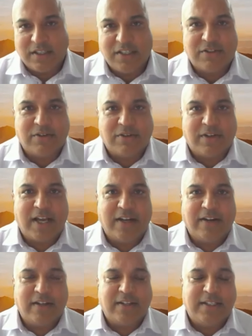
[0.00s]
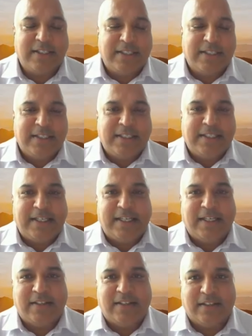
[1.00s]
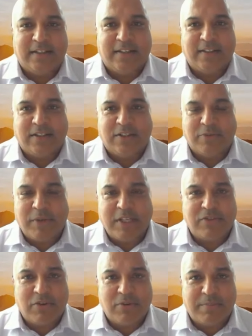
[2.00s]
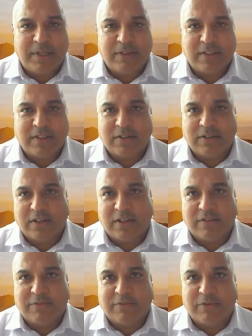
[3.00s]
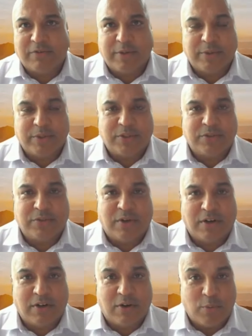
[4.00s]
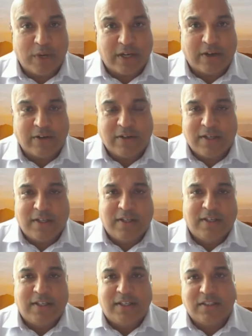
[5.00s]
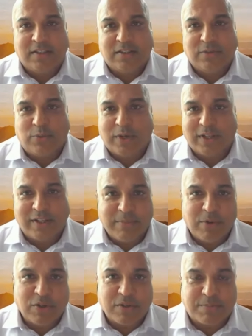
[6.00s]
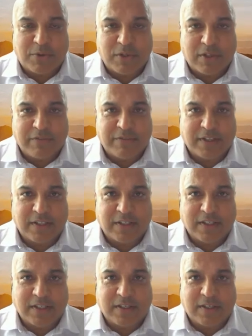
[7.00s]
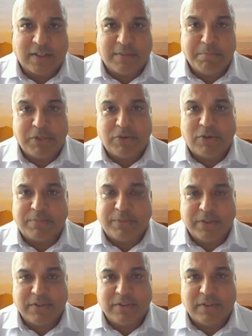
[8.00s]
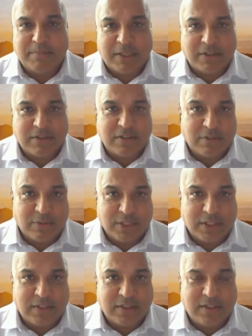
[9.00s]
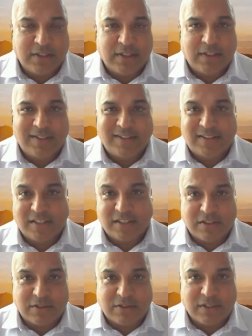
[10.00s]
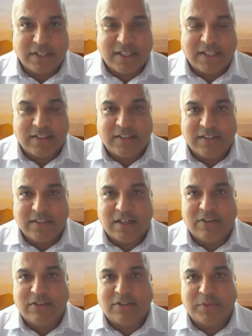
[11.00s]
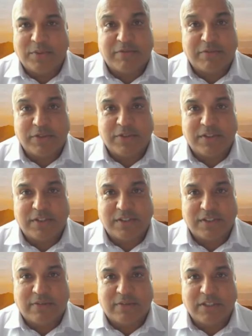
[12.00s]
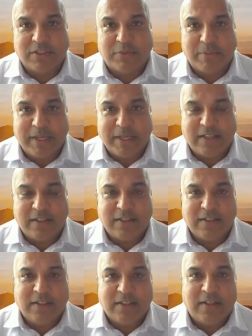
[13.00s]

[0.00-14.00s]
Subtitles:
Eastern Canada. And the Greenstone Belt, for viewers who aren't aware, is one of the most prolific mineral producing belts in the world. Since the early 1900s, when the first discoveries were made,